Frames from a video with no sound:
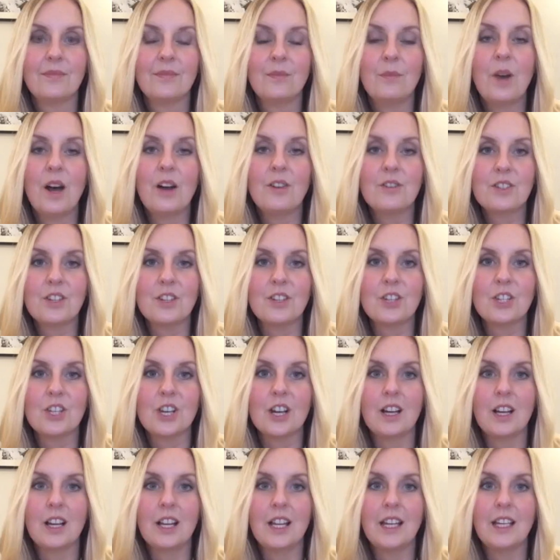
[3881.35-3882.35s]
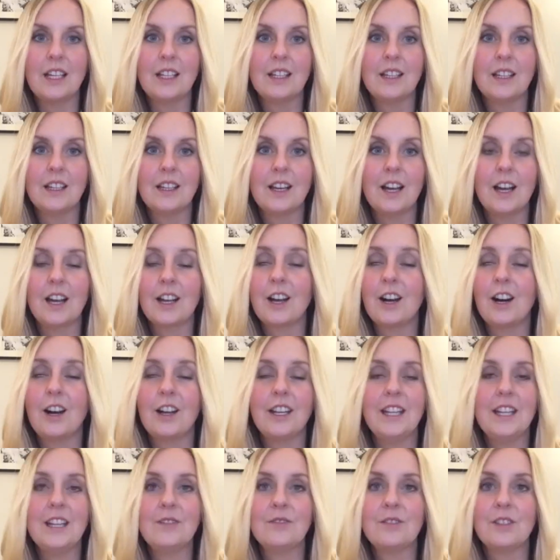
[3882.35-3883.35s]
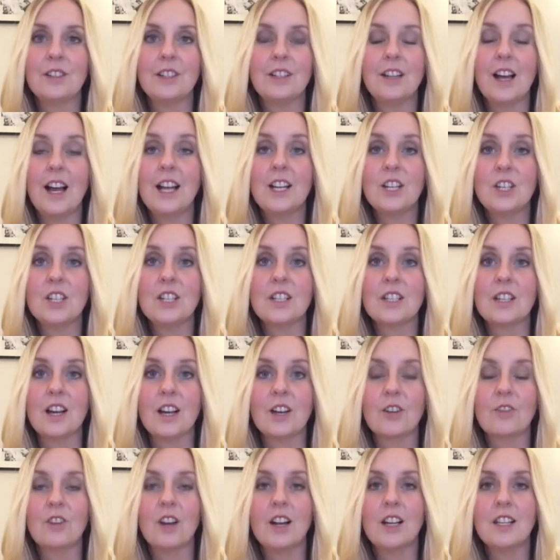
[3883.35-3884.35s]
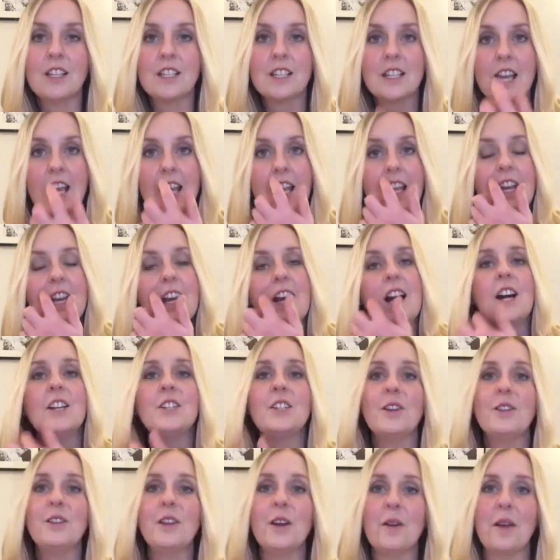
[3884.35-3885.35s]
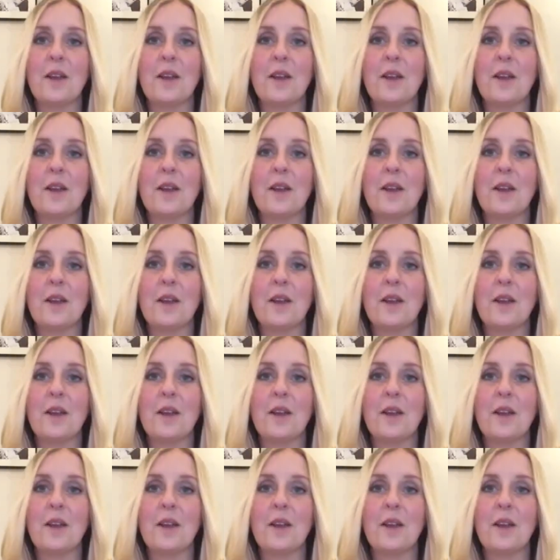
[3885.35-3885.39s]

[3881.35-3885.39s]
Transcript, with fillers: Well done, Charlie. I can't even, I actually started crying today. I don't know